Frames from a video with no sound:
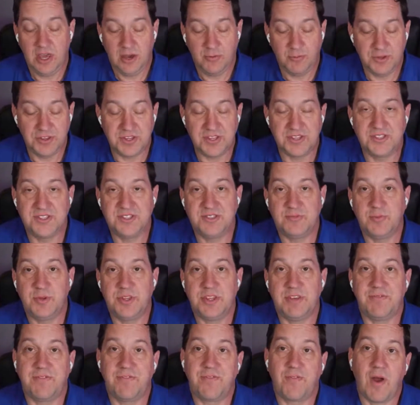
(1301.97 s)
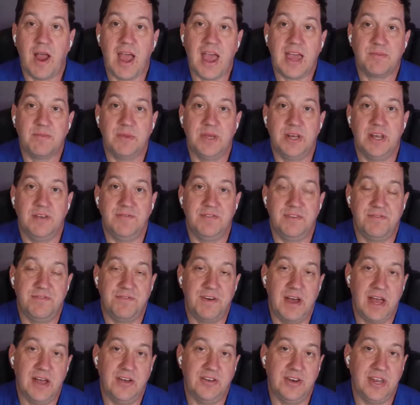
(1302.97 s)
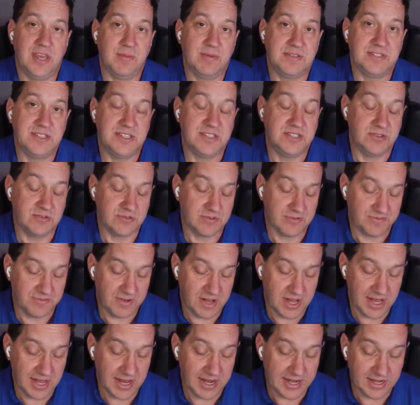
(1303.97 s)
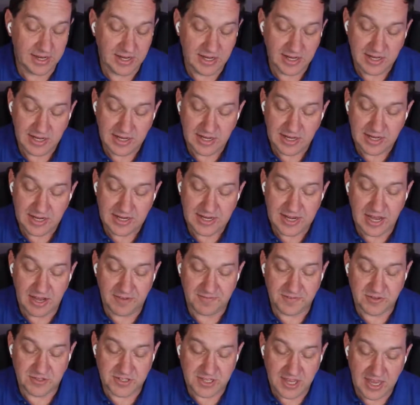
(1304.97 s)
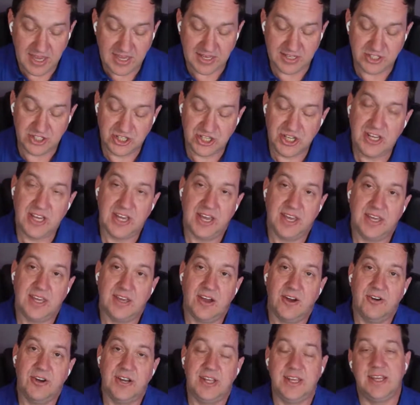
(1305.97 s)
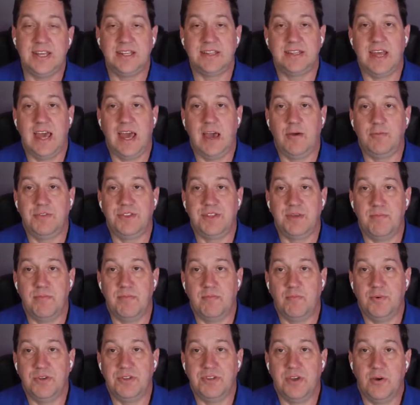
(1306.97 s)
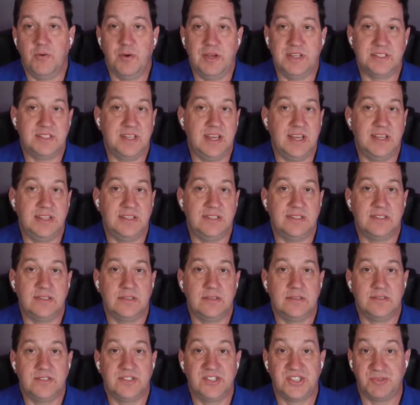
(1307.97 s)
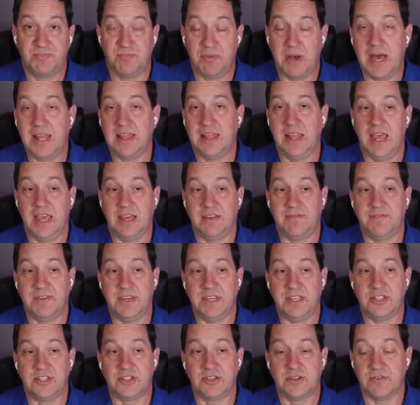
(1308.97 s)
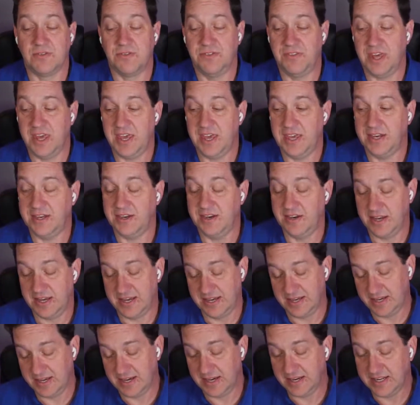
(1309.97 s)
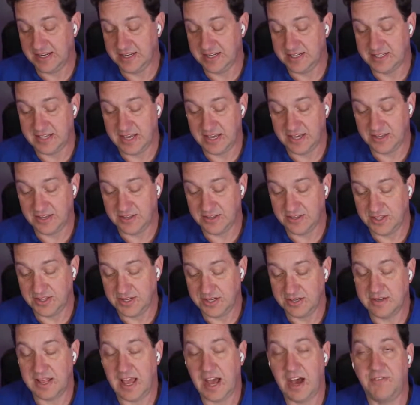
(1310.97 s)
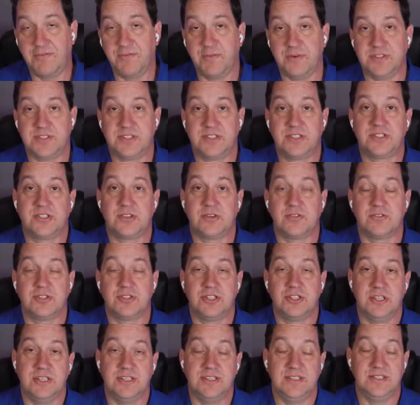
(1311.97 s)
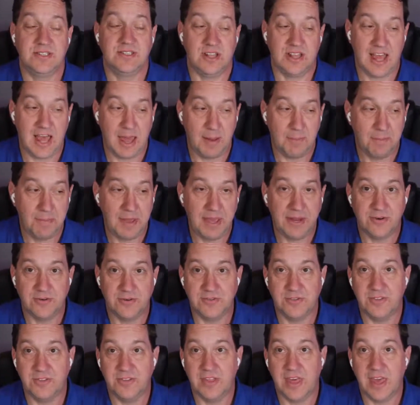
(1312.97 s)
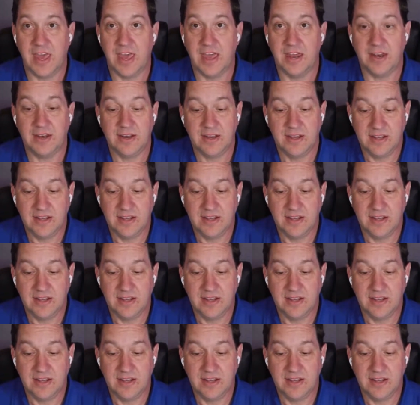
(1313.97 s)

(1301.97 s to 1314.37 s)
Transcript: with a fragment of the file name. It's easier to find. Now, if you're saying, "Gee, I already get that with OS 10's Spotlight feature," then I need to tell you that Alfred's search is a lot better than that.